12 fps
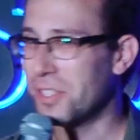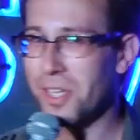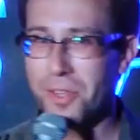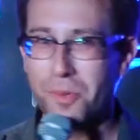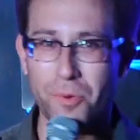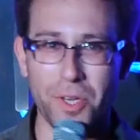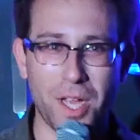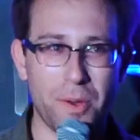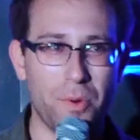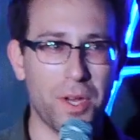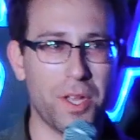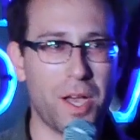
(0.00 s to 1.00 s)
another one. I
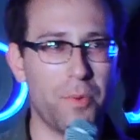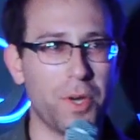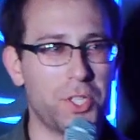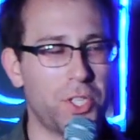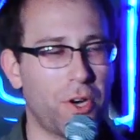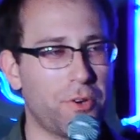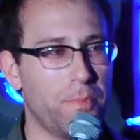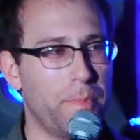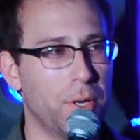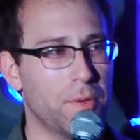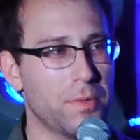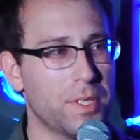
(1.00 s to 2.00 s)
want to. I want a charter
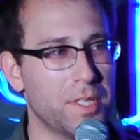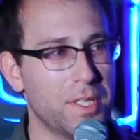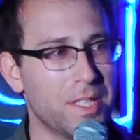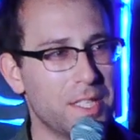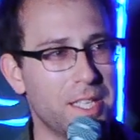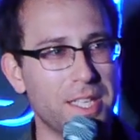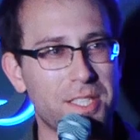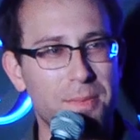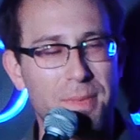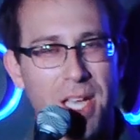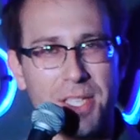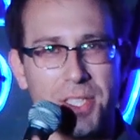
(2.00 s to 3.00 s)
boat. Take some
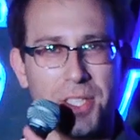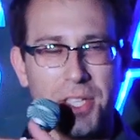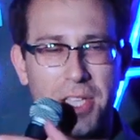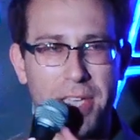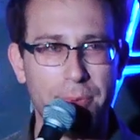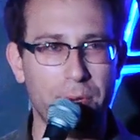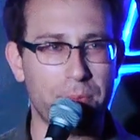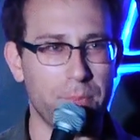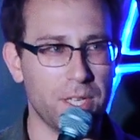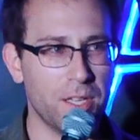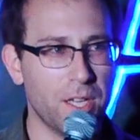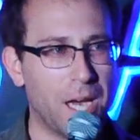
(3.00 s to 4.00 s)
nice young lady with
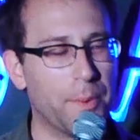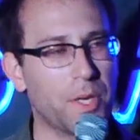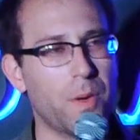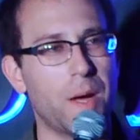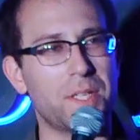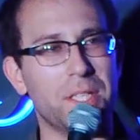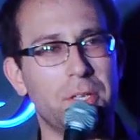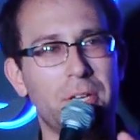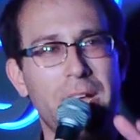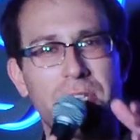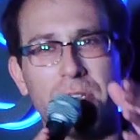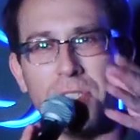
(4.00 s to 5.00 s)
me. I want to go out to International